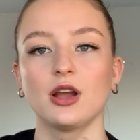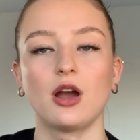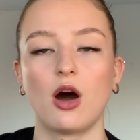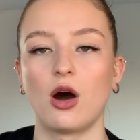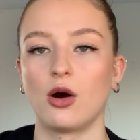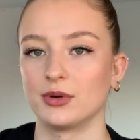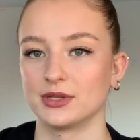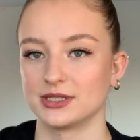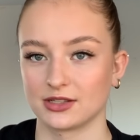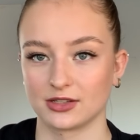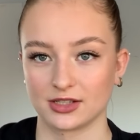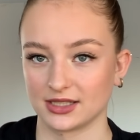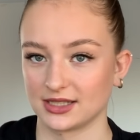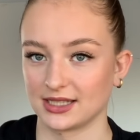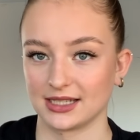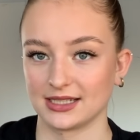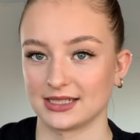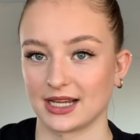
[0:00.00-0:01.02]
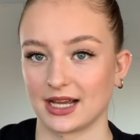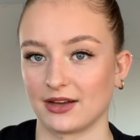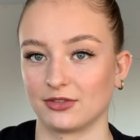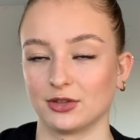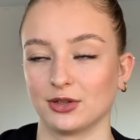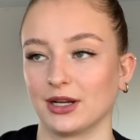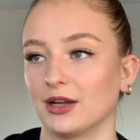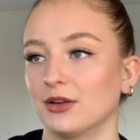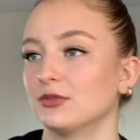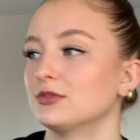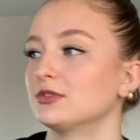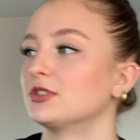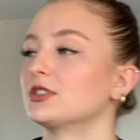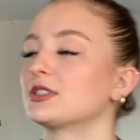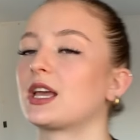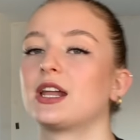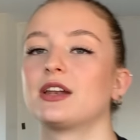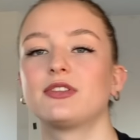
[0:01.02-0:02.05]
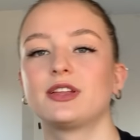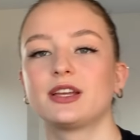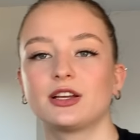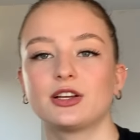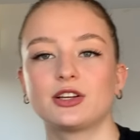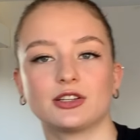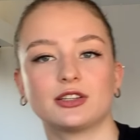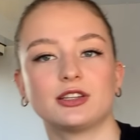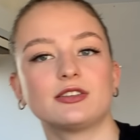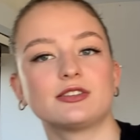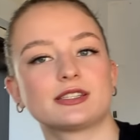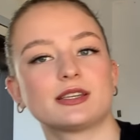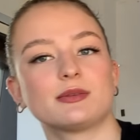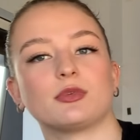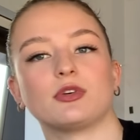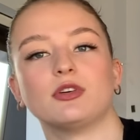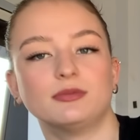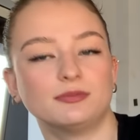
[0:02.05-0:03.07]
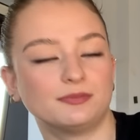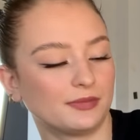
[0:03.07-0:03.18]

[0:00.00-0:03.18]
Always a good thing to have around. Just kind of like a good little symbol.